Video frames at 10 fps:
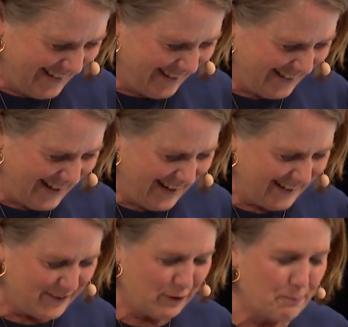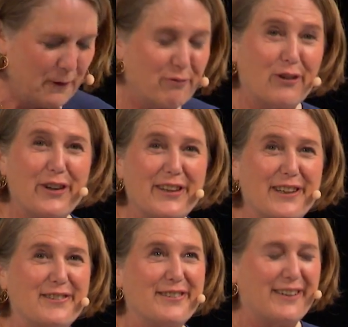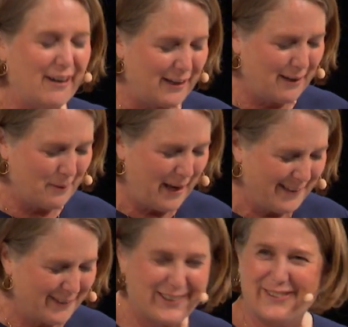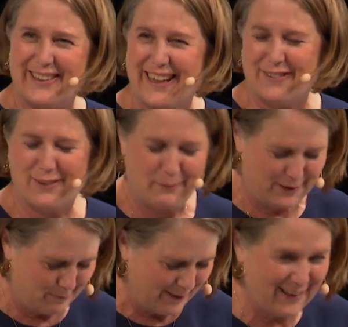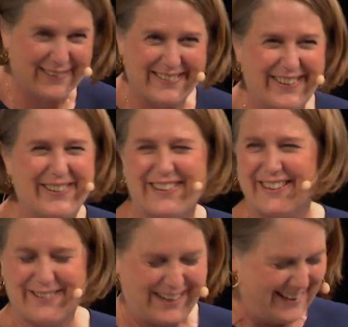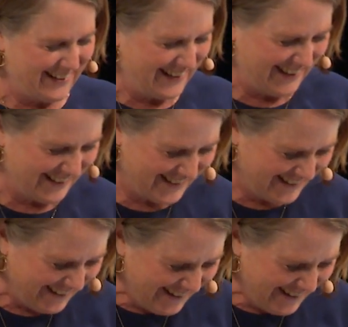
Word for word: Okay, so before these startups, I don't usually get so much applause, you're a great audience.